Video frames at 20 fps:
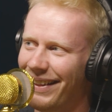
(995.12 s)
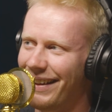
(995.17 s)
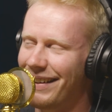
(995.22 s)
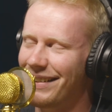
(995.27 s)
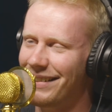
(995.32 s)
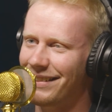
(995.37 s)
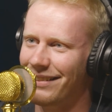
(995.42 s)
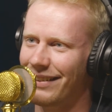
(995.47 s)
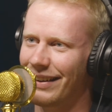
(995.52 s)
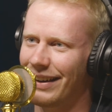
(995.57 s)
That
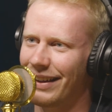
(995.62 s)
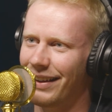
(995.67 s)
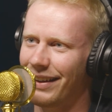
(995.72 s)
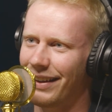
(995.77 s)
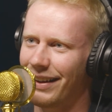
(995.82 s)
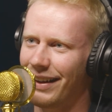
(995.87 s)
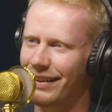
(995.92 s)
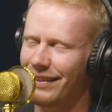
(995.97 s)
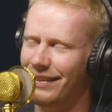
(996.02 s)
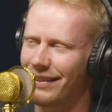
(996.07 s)
is funny.
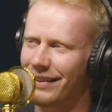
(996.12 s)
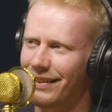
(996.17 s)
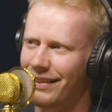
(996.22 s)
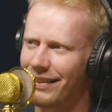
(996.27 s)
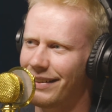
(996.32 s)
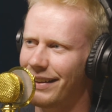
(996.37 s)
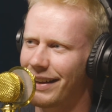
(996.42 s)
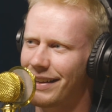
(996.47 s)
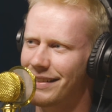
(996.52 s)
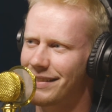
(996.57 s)
And
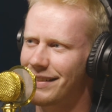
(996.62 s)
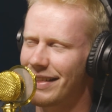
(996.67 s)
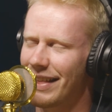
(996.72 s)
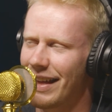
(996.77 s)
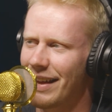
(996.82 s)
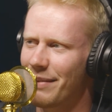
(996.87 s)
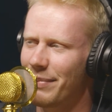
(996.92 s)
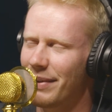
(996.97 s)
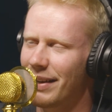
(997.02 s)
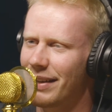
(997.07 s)
like, is it
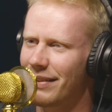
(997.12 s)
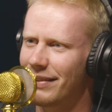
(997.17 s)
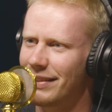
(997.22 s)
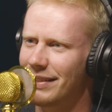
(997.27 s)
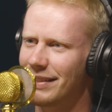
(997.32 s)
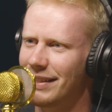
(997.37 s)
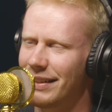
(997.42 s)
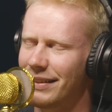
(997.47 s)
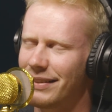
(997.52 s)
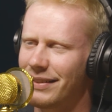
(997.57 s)
that big of a
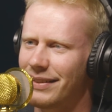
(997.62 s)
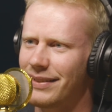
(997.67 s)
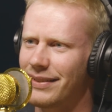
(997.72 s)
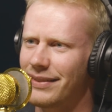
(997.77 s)
deal